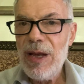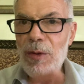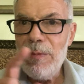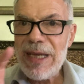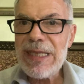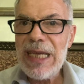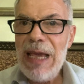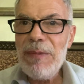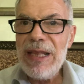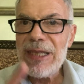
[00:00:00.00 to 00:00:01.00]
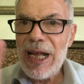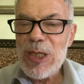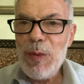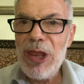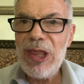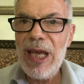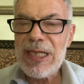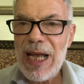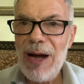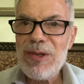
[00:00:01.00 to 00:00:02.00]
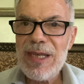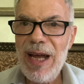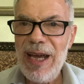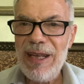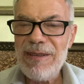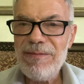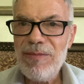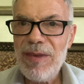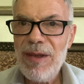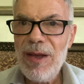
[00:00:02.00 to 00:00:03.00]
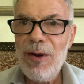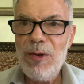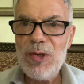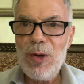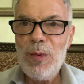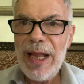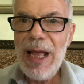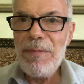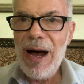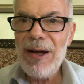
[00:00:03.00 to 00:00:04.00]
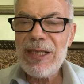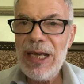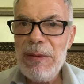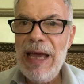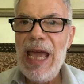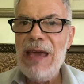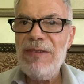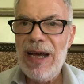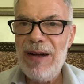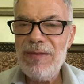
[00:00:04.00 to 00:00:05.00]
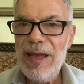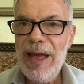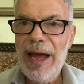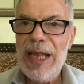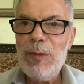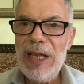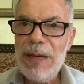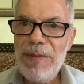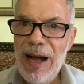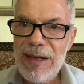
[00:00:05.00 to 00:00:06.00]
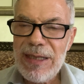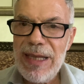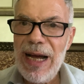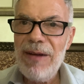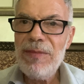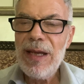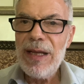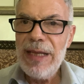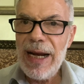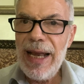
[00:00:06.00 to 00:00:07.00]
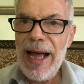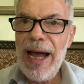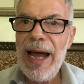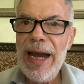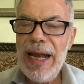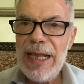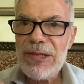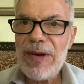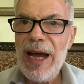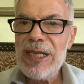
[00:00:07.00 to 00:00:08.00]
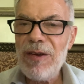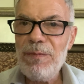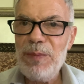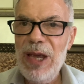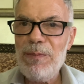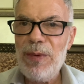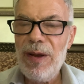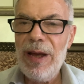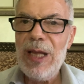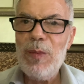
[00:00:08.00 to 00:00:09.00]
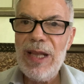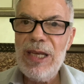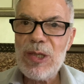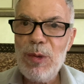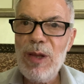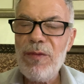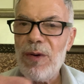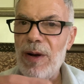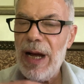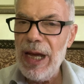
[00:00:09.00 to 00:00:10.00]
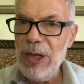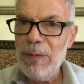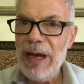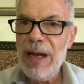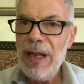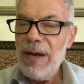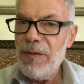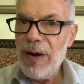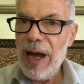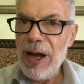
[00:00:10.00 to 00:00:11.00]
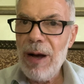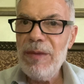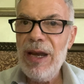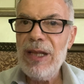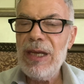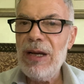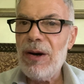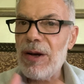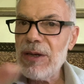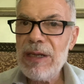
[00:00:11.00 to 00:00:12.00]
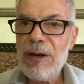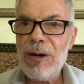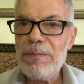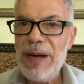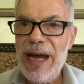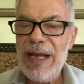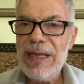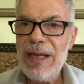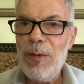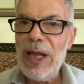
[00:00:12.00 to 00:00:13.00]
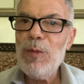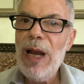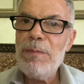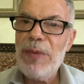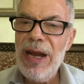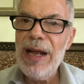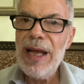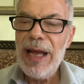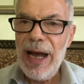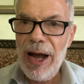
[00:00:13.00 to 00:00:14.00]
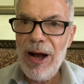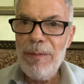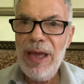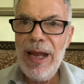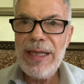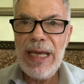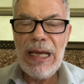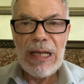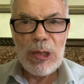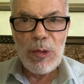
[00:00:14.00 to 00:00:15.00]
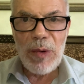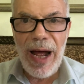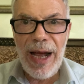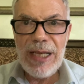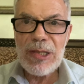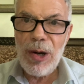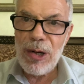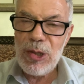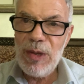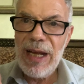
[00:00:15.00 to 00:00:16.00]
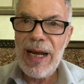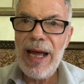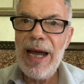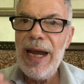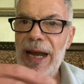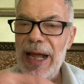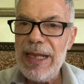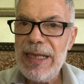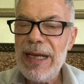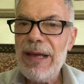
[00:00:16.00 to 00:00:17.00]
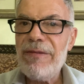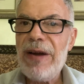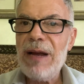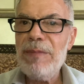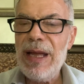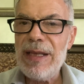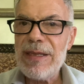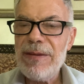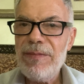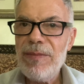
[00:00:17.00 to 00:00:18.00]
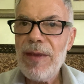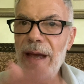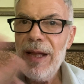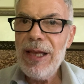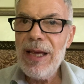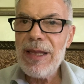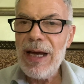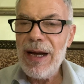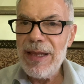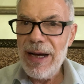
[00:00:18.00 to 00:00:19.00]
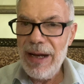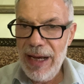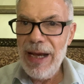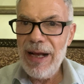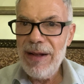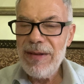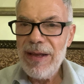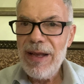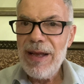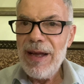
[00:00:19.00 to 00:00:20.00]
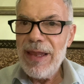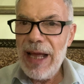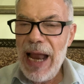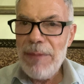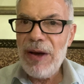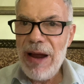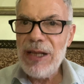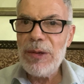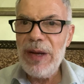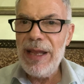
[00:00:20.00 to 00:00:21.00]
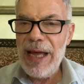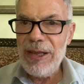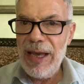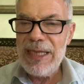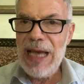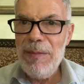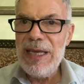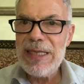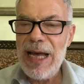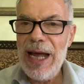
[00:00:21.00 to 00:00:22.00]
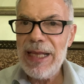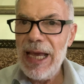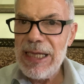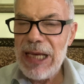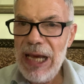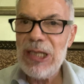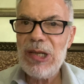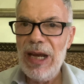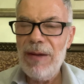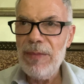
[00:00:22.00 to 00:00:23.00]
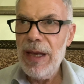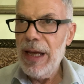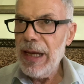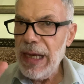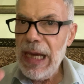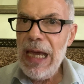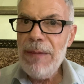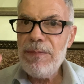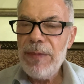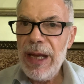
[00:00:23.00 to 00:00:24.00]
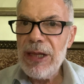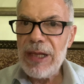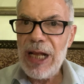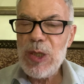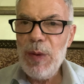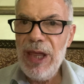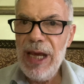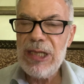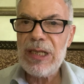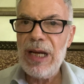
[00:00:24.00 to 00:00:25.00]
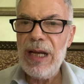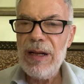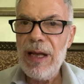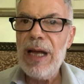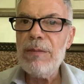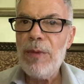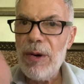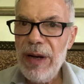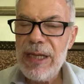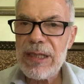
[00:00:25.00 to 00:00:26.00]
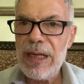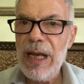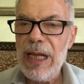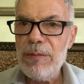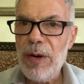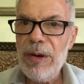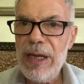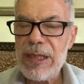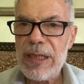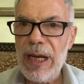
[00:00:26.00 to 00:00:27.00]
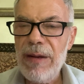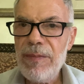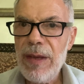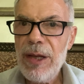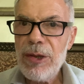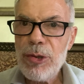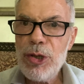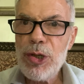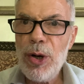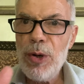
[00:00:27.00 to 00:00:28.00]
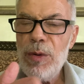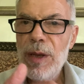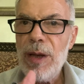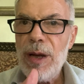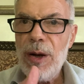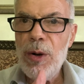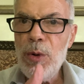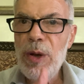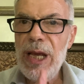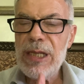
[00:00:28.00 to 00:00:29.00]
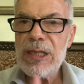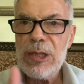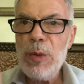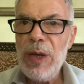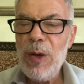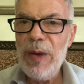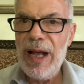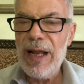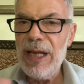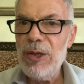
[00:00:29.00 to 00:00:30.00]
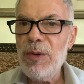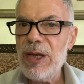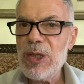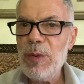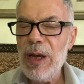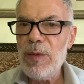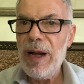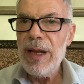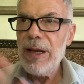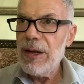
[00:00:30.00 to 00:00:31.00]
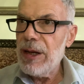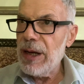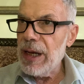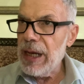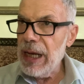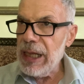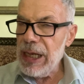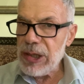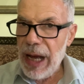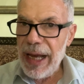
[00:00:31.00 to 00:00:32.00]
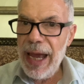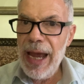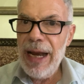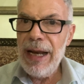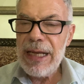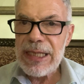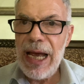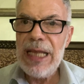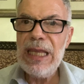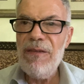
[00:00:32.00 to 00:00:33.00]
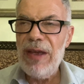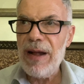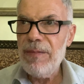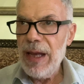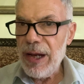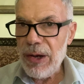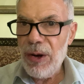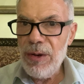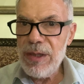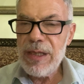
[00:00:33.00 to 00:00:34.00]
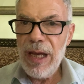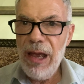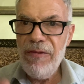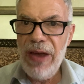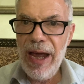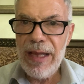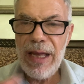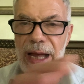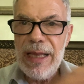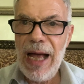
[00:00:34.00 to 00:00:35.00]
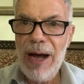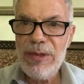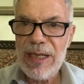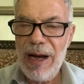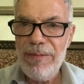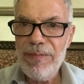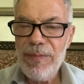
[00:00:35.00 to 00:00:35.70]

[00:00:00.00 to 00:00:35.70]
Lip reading: We must keep in touch with things outside. So what about behavior? And what about the decline and rise of people, and what is good for a community or bad? What will bring a community to rise or to decline and fragment? Here, the laboratory that examines that is history. Keep in touch with history and more history and more history to show who is doing well and who is doing well. It is again scientific, cause, effect, and outcome.